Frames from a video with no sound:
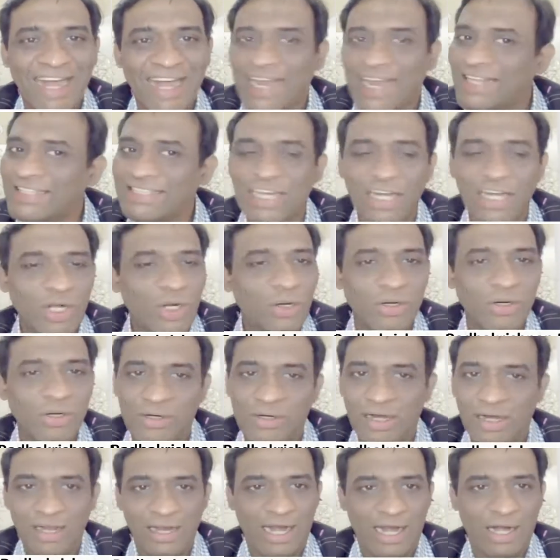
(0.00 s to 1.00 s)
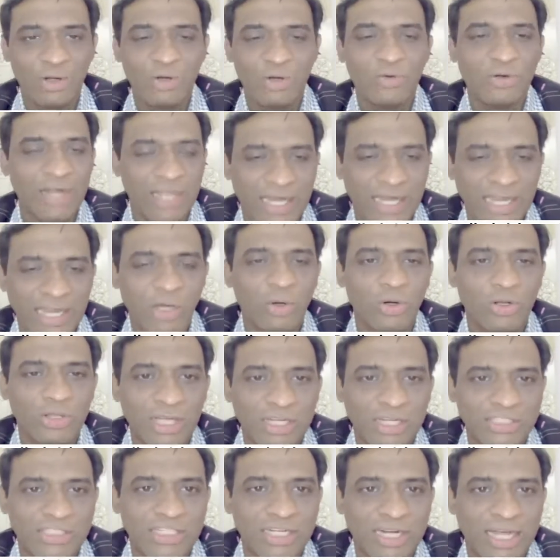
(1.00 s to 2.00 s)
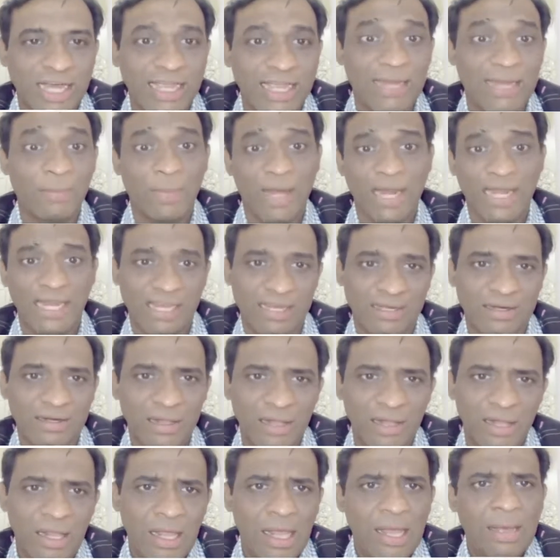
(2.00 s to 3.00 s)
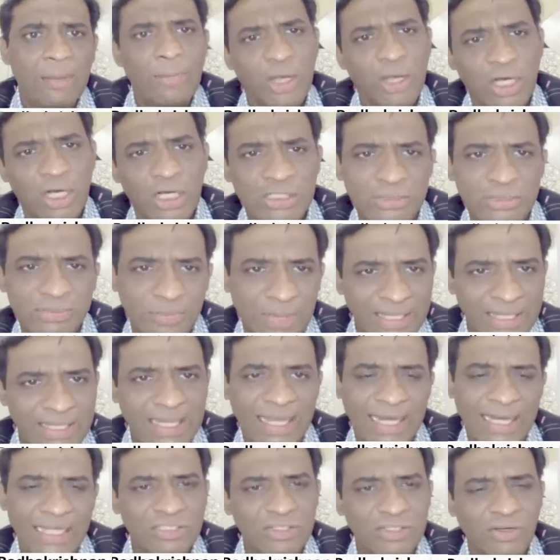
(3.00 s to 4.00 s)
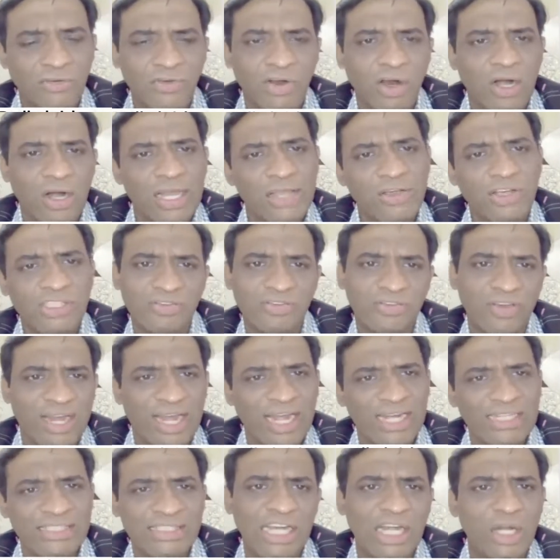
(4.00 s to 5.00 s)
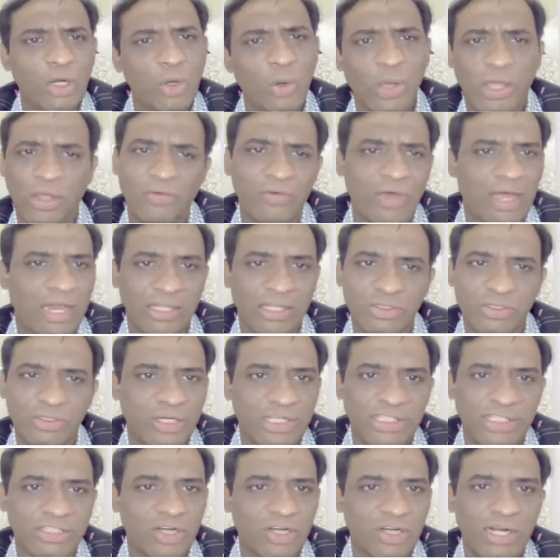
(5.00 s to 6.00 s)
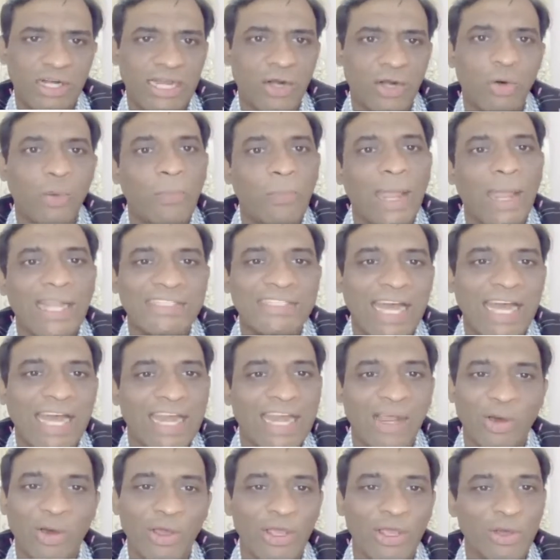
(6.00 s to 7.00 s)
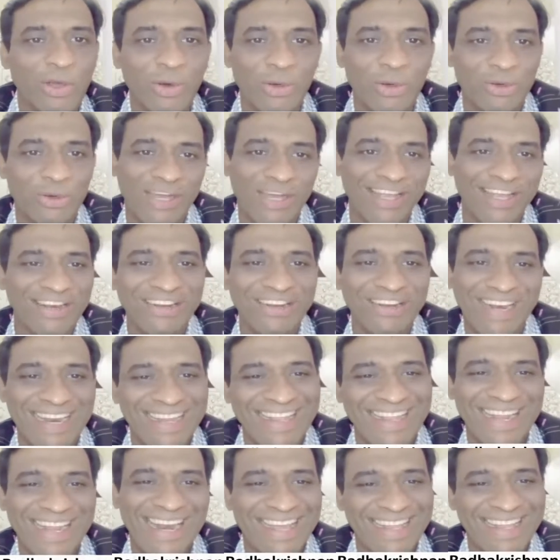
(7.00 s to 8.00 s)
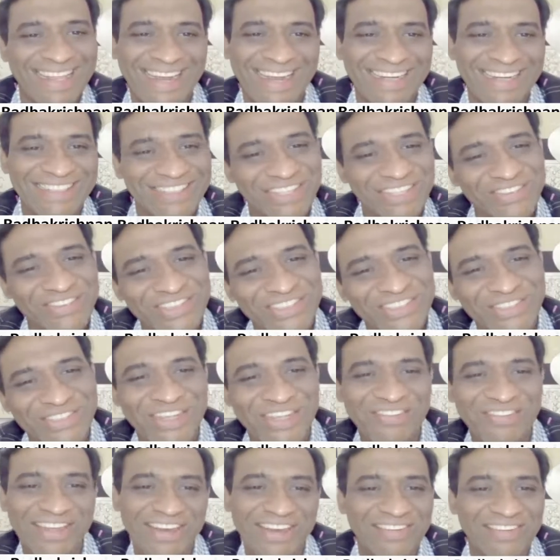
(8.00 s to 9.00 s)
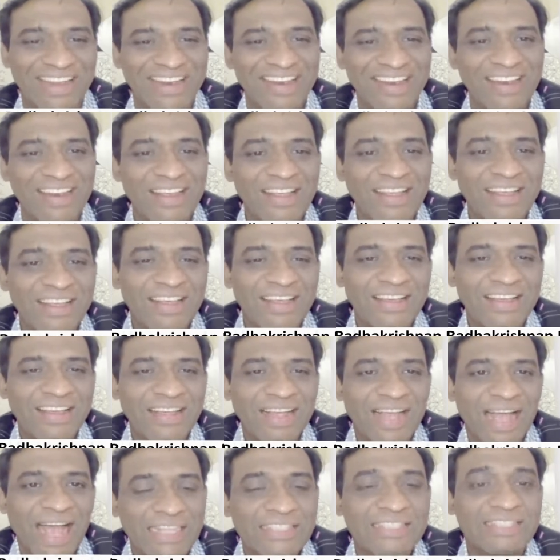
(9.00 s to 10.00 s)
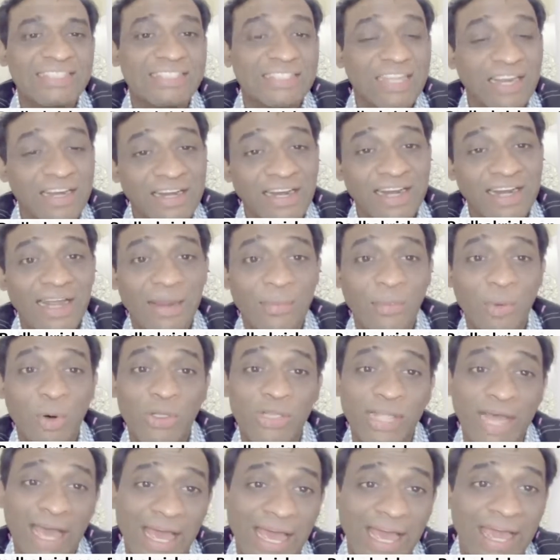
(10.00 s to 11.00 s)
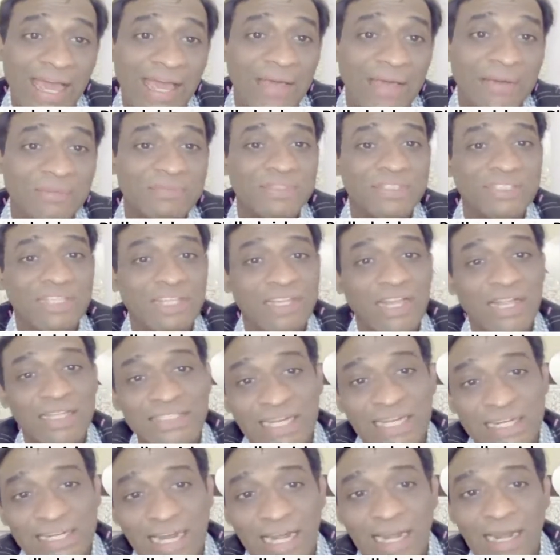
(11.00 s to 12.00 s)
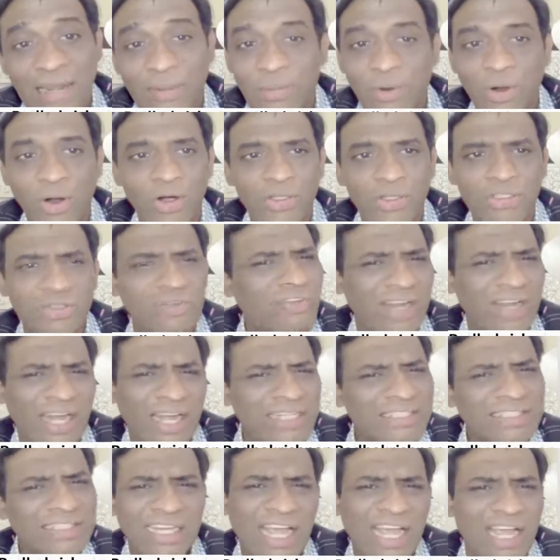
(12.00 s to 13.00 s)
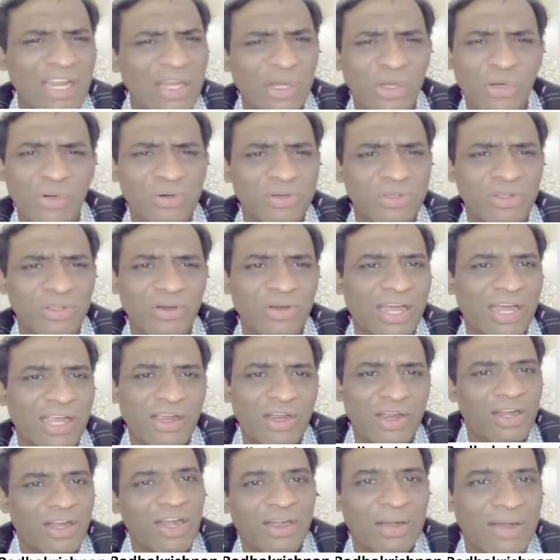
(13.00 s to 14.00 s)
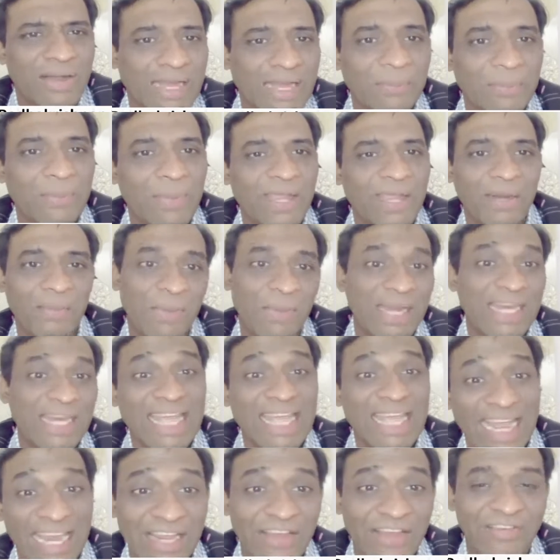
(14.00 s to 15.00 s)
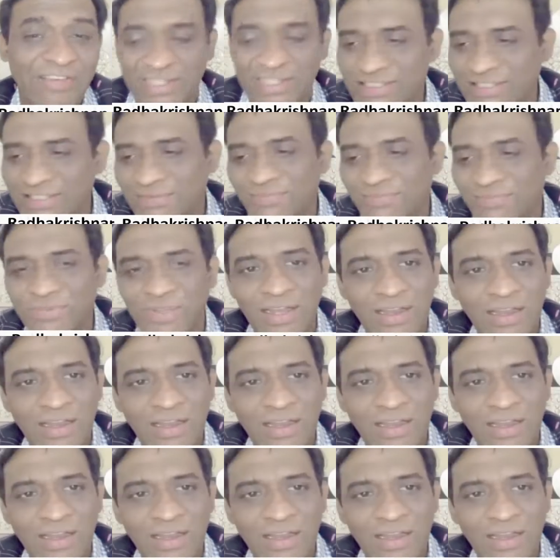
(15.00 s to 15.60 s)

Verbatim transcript: And he said, no, I don't want any Guru Dakshina in money. Because by the grace of God, he was financially doing well. So it is not that, oh, bechar koi guru, you know, nothing like that. So he was doing very well. And his children are both IIMs, they settled abroad. So financially, I knew, you know, I could not repay in money anyways.